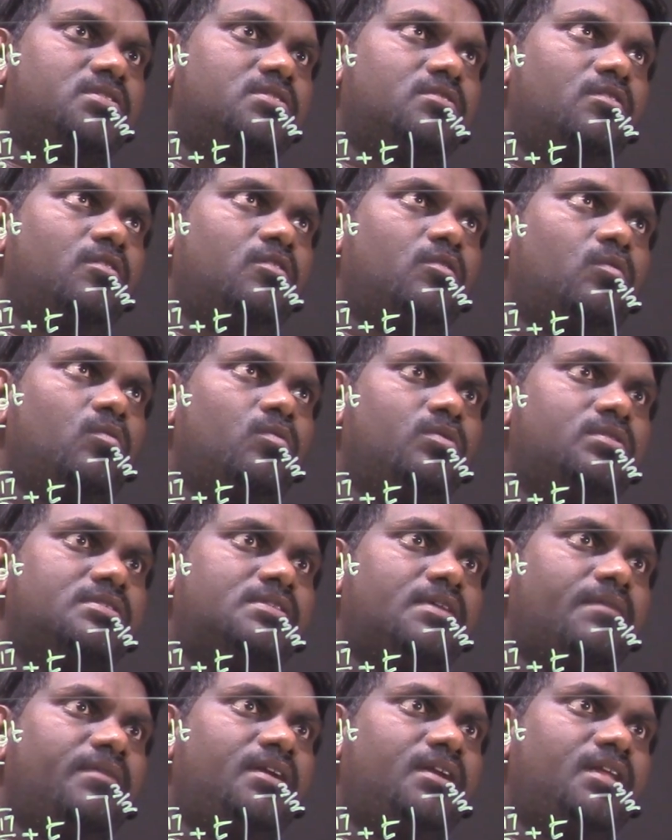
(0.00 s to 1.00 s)
is
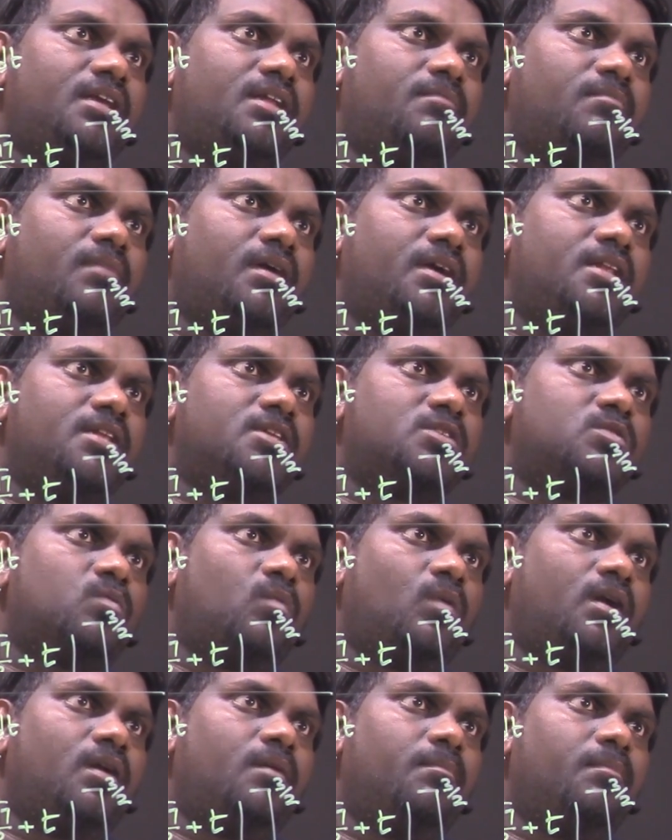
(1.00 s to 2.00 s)
root 17
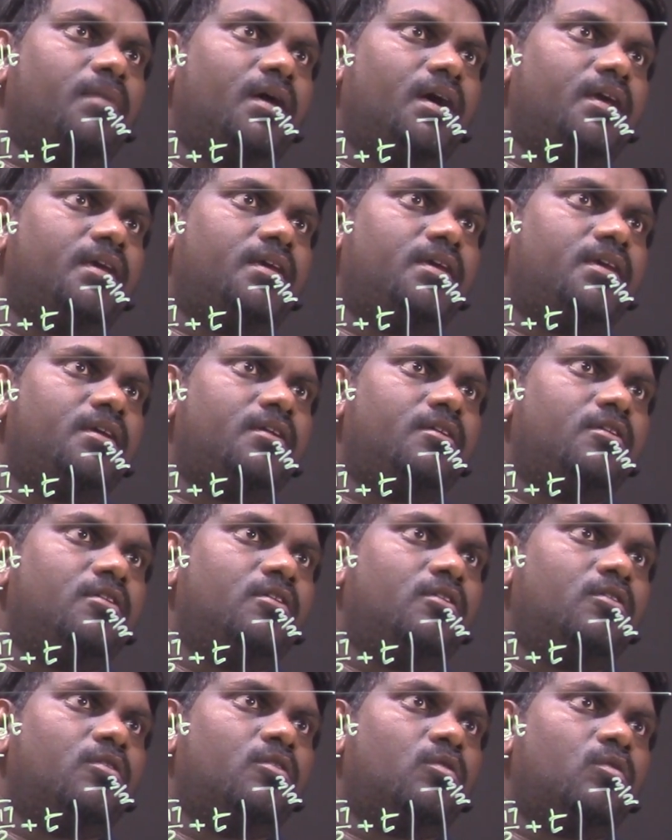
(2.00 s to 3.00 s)
minus 1 by
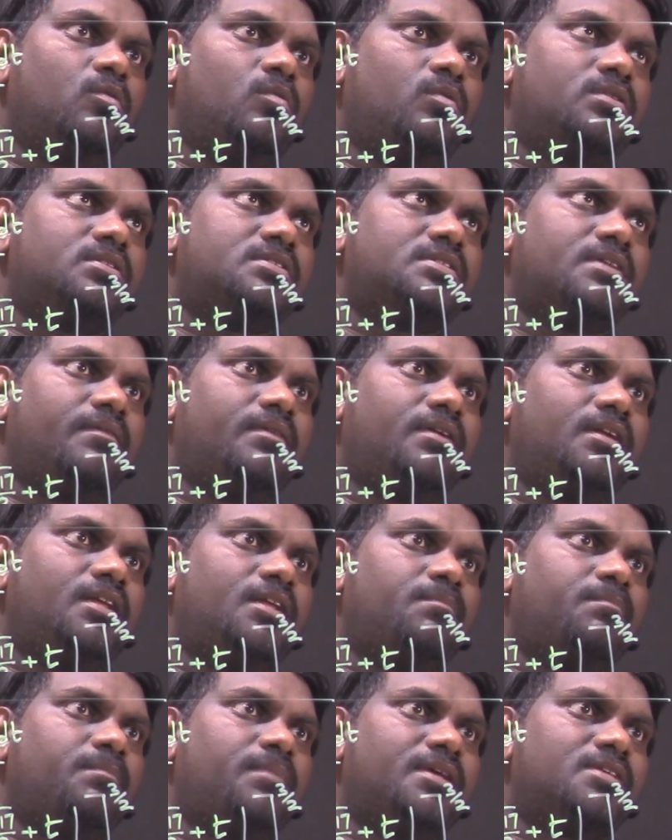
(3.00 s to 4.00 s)
root
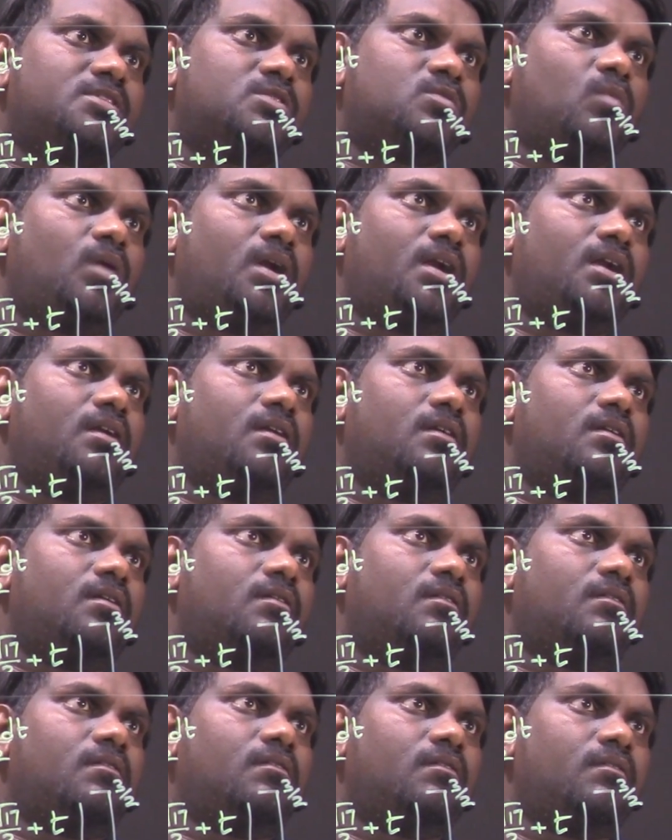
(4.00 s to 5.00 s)
17 plus 1,
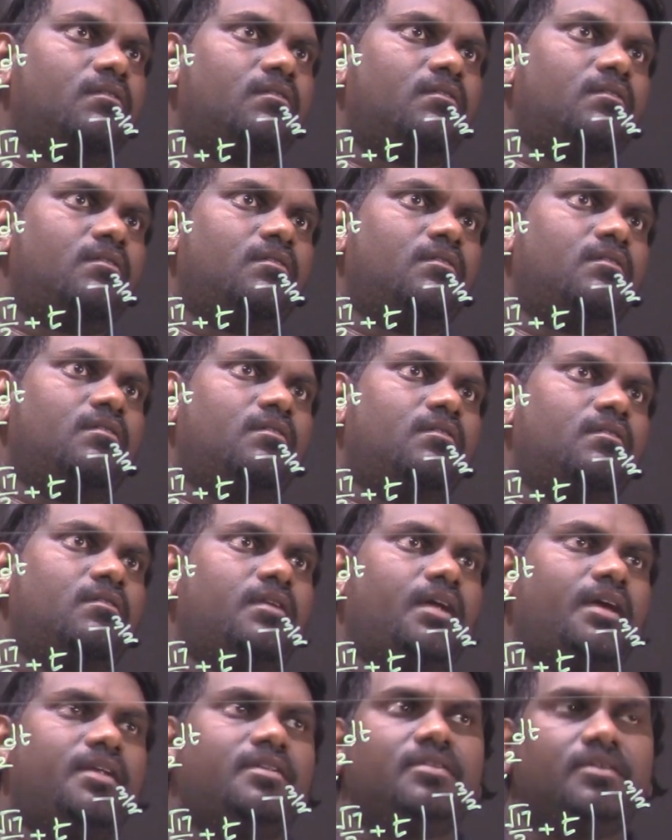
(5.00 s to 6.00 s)

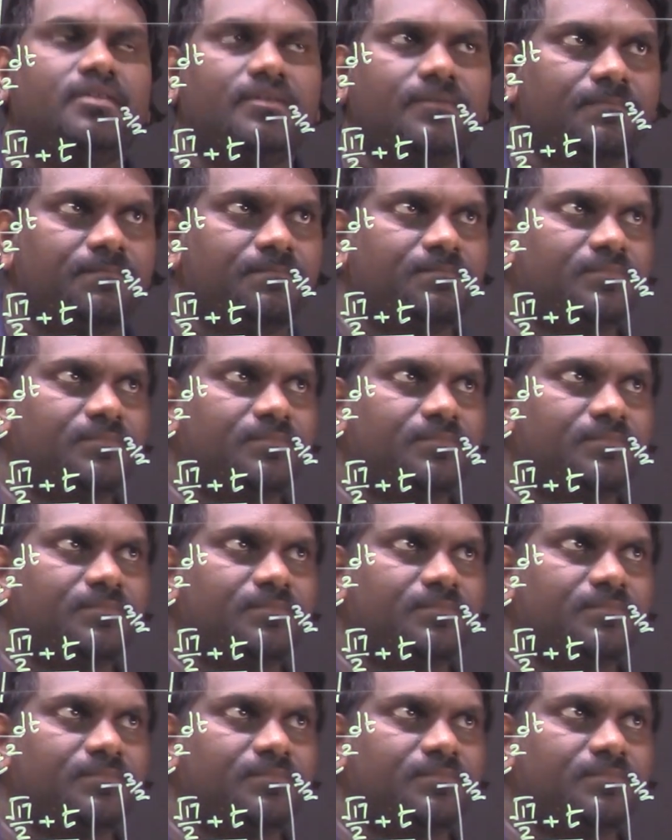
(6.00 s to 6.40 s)
right?